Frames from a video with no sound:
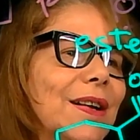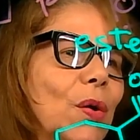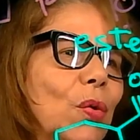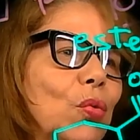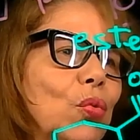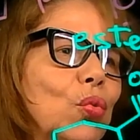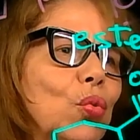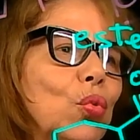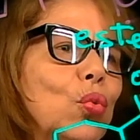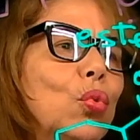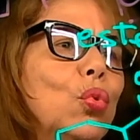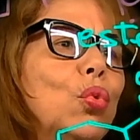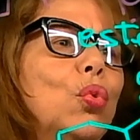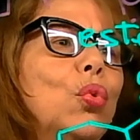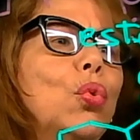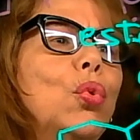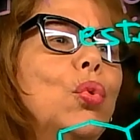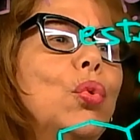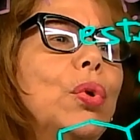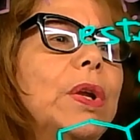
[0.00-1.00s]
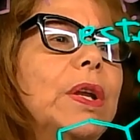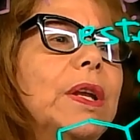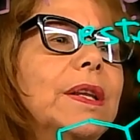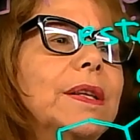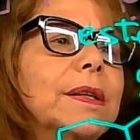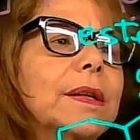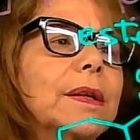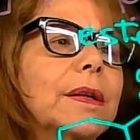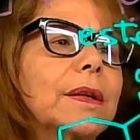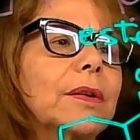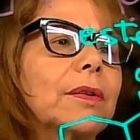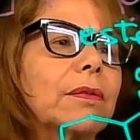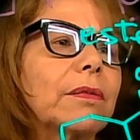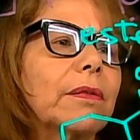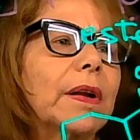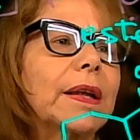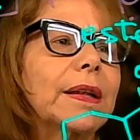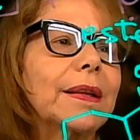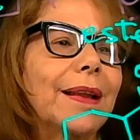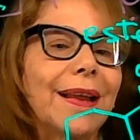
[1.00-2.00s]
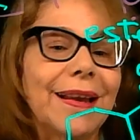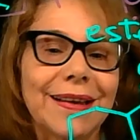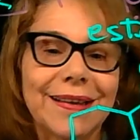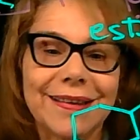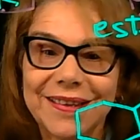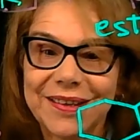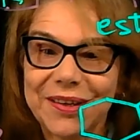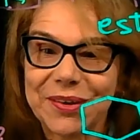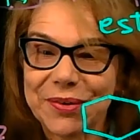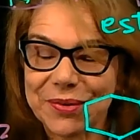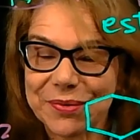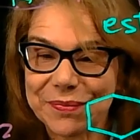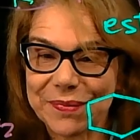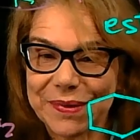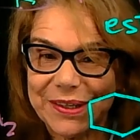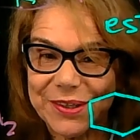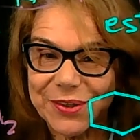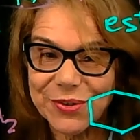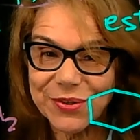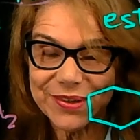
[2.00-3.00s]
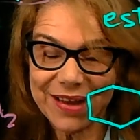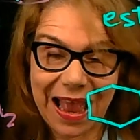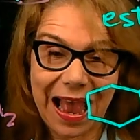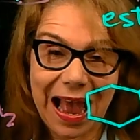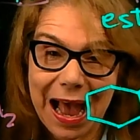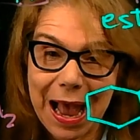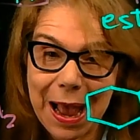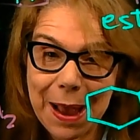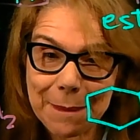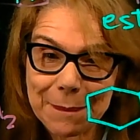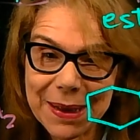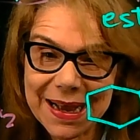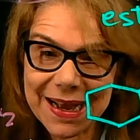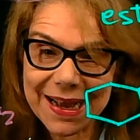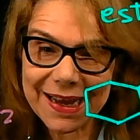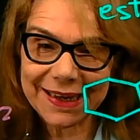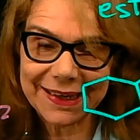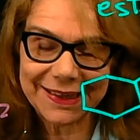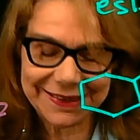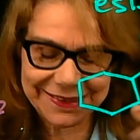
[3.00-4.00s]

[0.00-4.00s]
Ooh, you didn't correct that on the other videos. Amide.